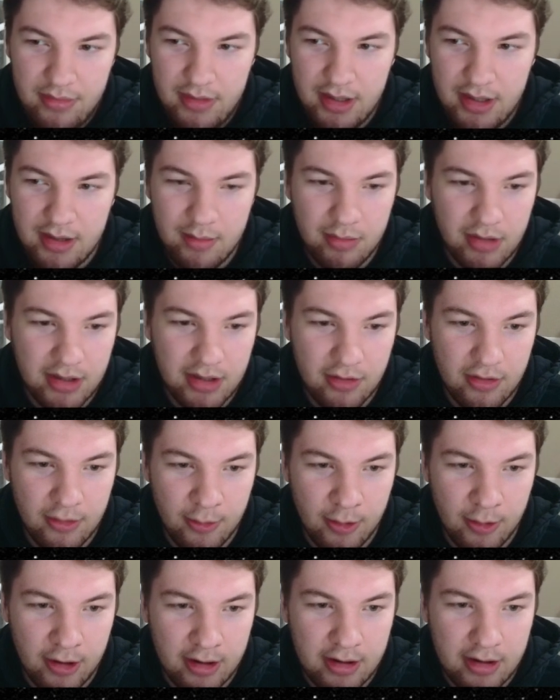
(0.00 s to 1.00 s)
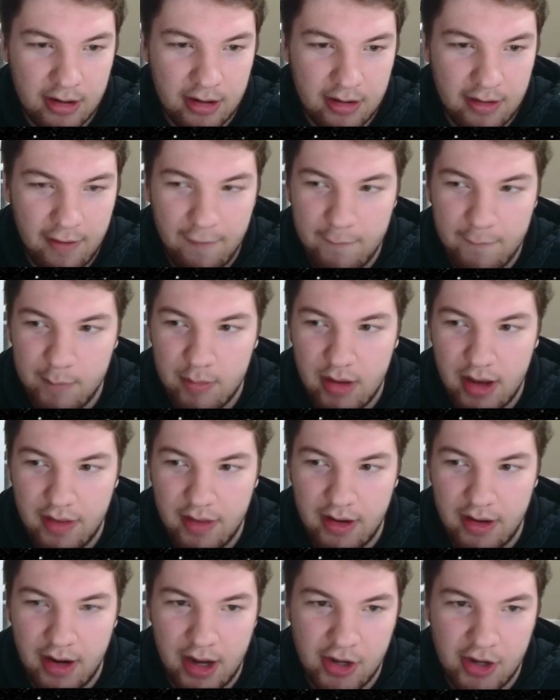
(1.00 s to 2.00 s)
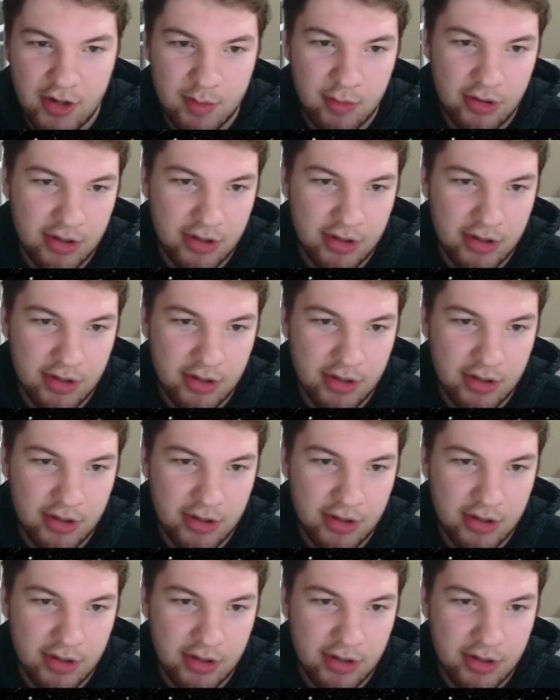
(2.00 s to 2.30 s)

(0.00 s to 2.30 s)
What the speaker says: He blundered the rook, and then I just pushed